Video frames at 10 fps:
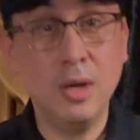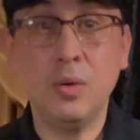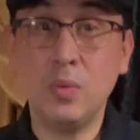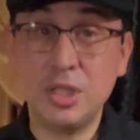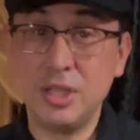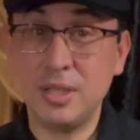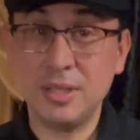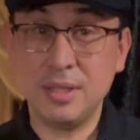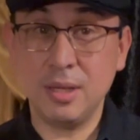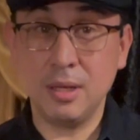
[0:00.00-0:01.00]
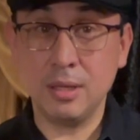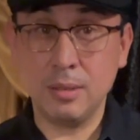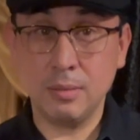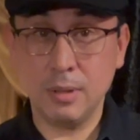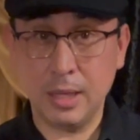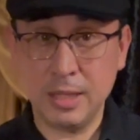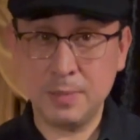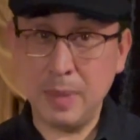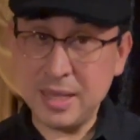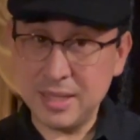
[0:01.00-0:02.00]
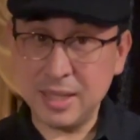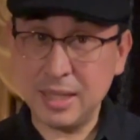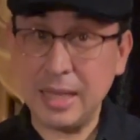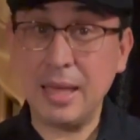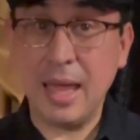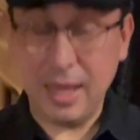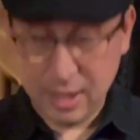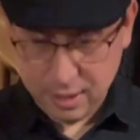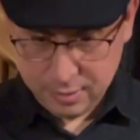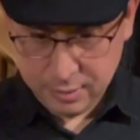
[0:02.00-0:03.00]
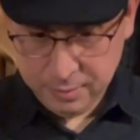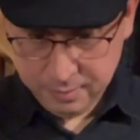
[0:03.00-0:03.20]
which is it's basically a heel,